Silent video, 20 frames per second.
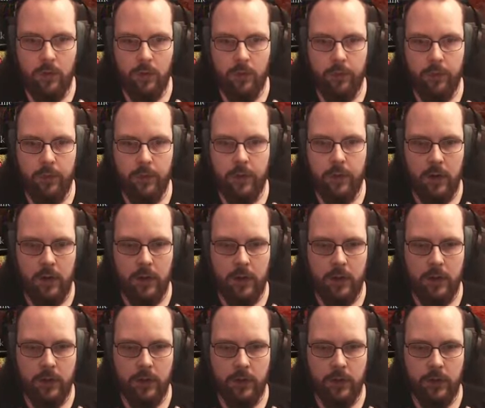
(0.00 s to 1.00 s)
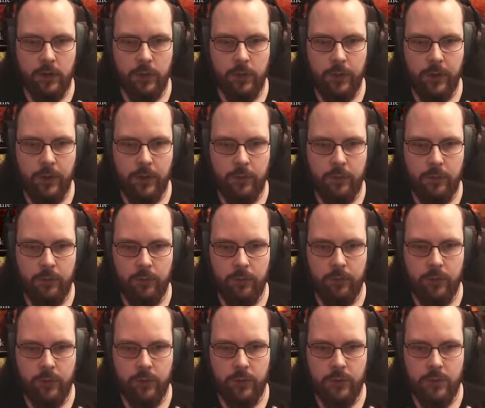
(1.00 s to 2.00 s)
Whoop. And another one.
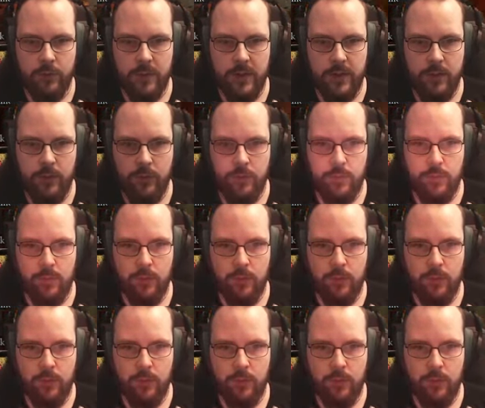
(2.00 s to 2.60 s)
For good measure.